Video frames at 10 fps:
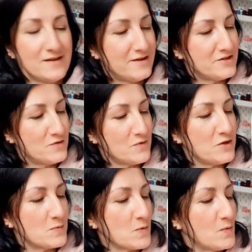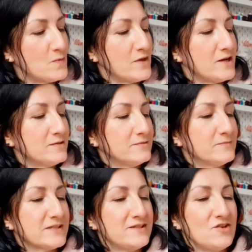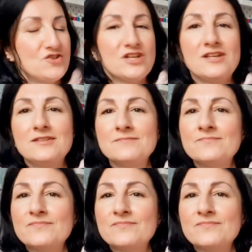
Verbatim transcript: I don't know what you call that, stitching